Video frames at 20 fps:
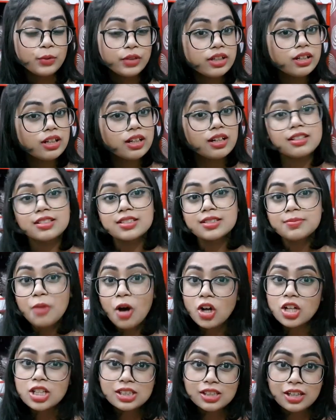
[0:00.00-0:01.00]
we run a
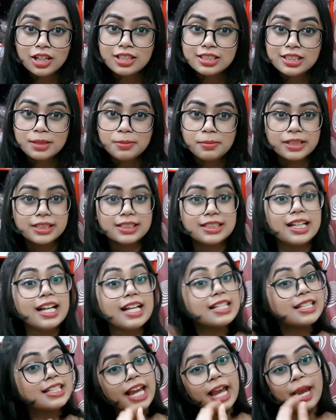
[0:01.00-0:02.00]
small scrunchy
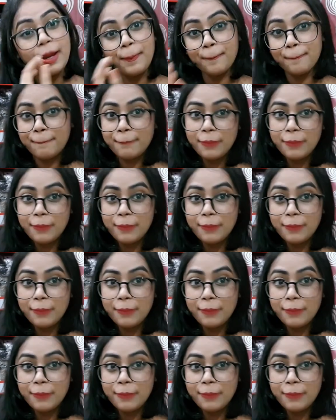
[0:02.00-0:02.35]
business named